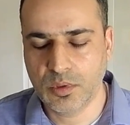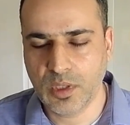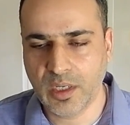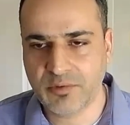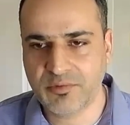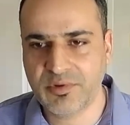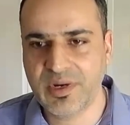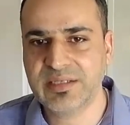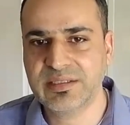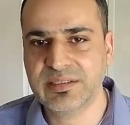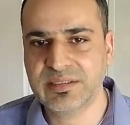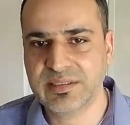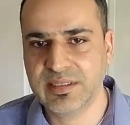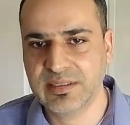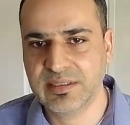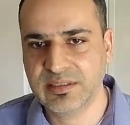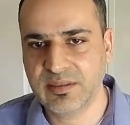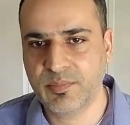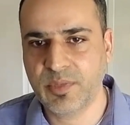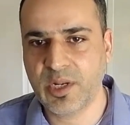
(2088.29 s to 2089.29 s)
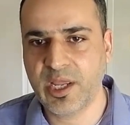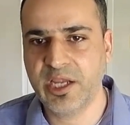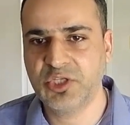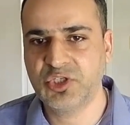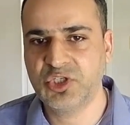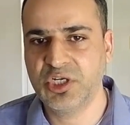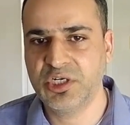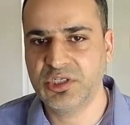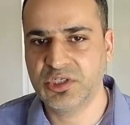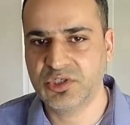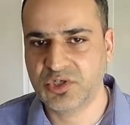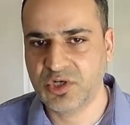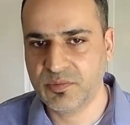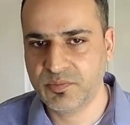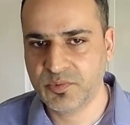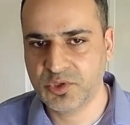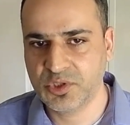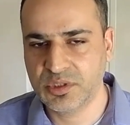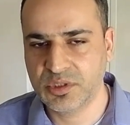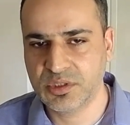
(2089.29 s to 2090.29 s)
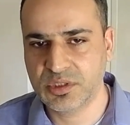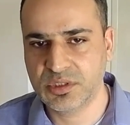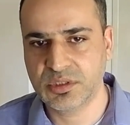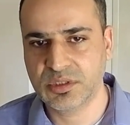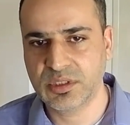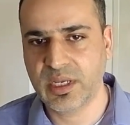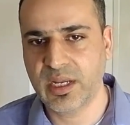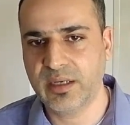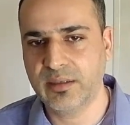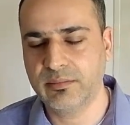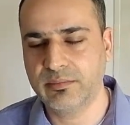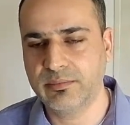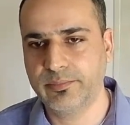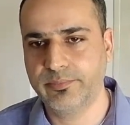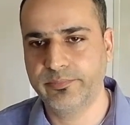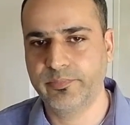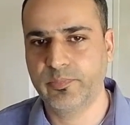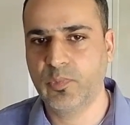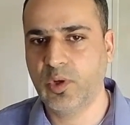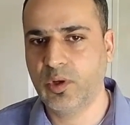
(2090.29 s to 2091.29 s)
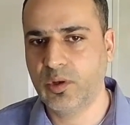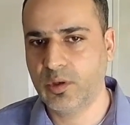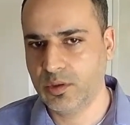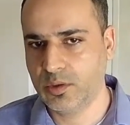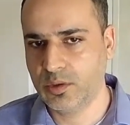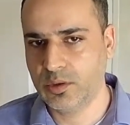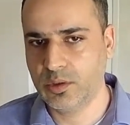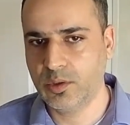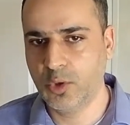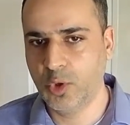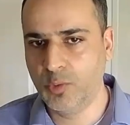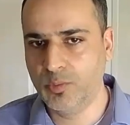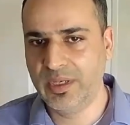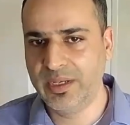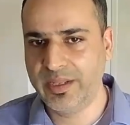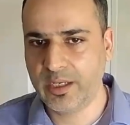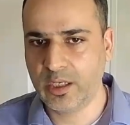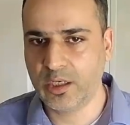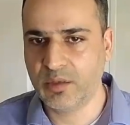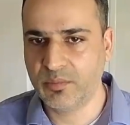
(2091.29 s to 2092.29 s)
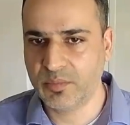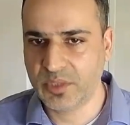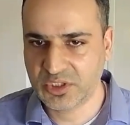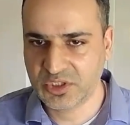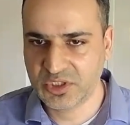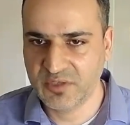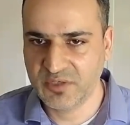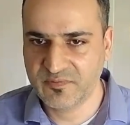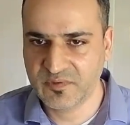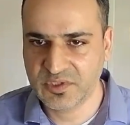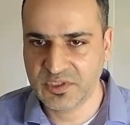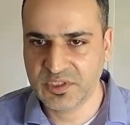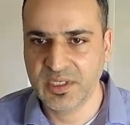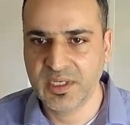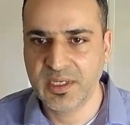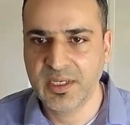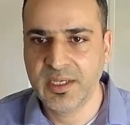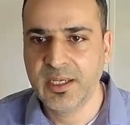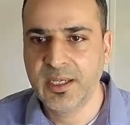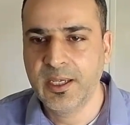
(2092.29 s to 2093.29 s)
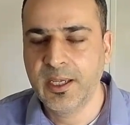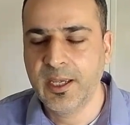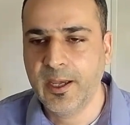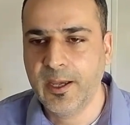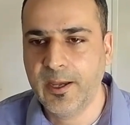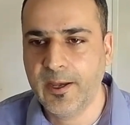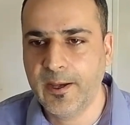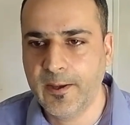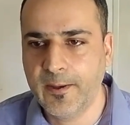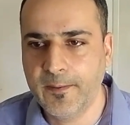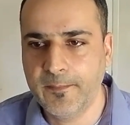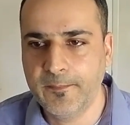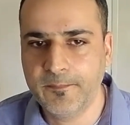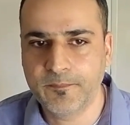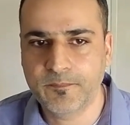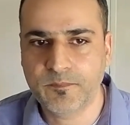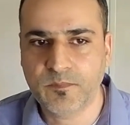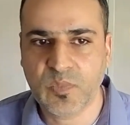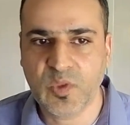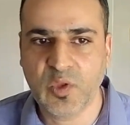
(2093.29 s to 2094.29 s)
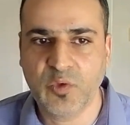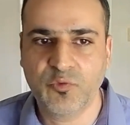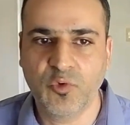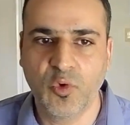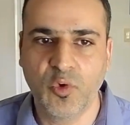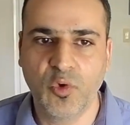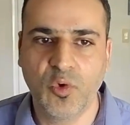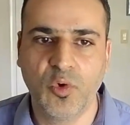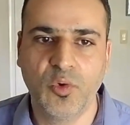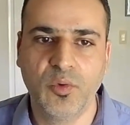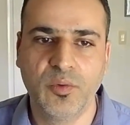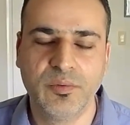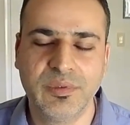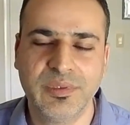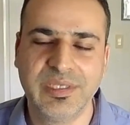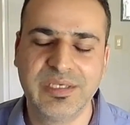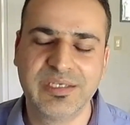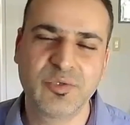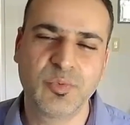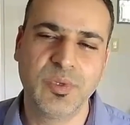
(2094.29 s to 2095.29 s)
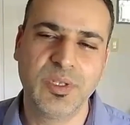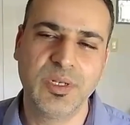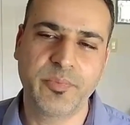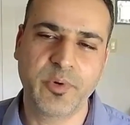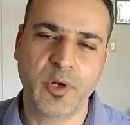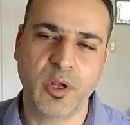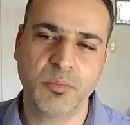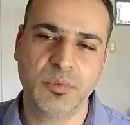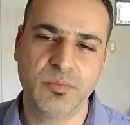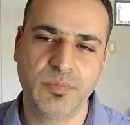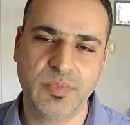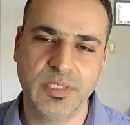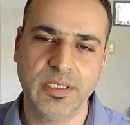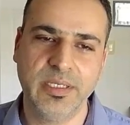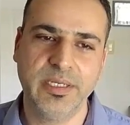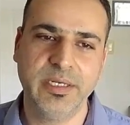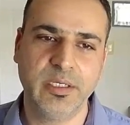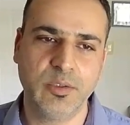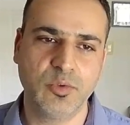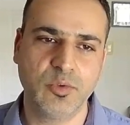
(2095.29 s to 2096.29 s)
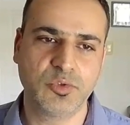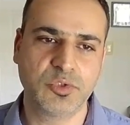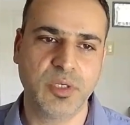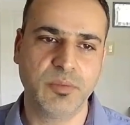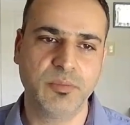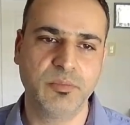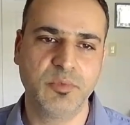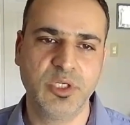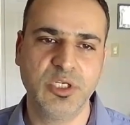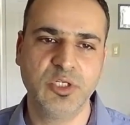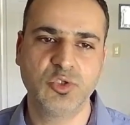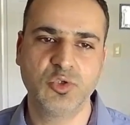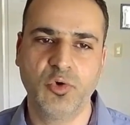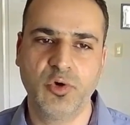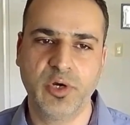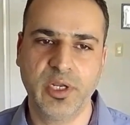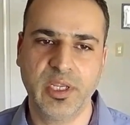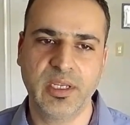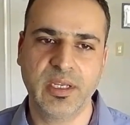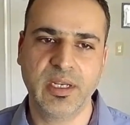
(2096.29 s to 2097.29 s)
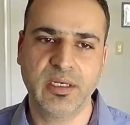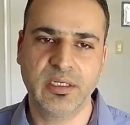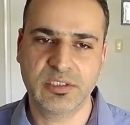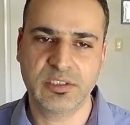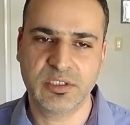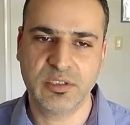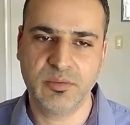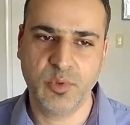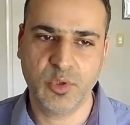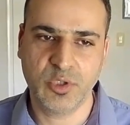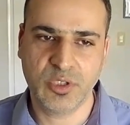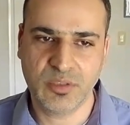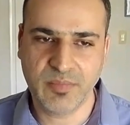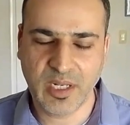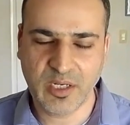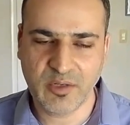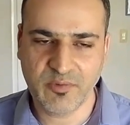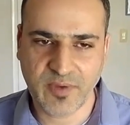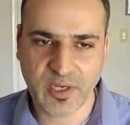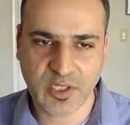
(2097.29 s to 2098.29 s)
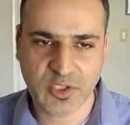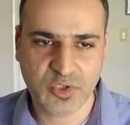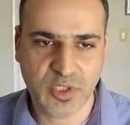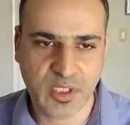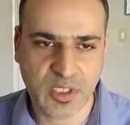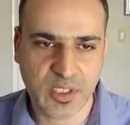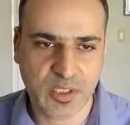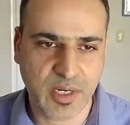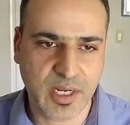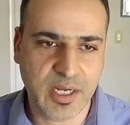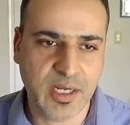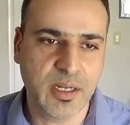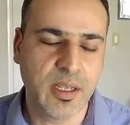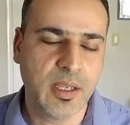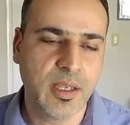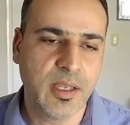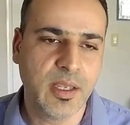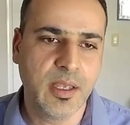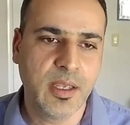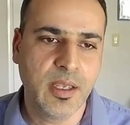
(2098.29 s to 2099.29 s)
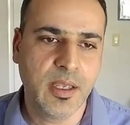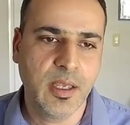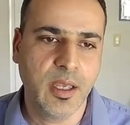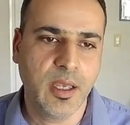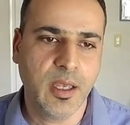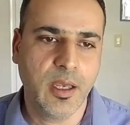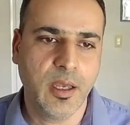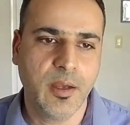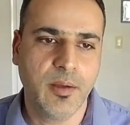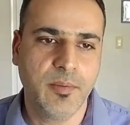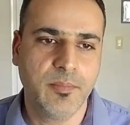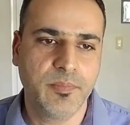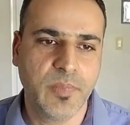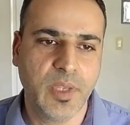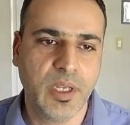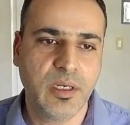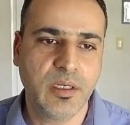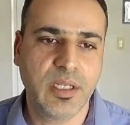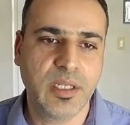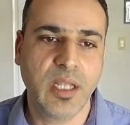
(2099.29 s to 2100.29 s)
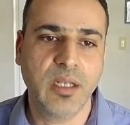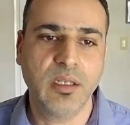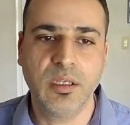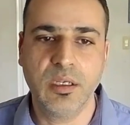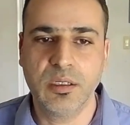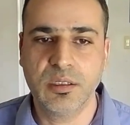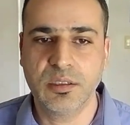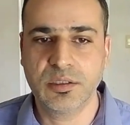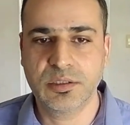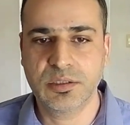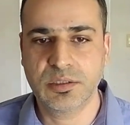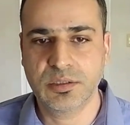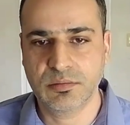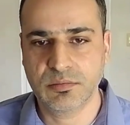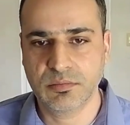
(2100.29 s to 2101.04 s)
address supply chain disruptions and global economic shifts. So this will probably lead to some reshoring and distributed manufacturing, right? In 10 years,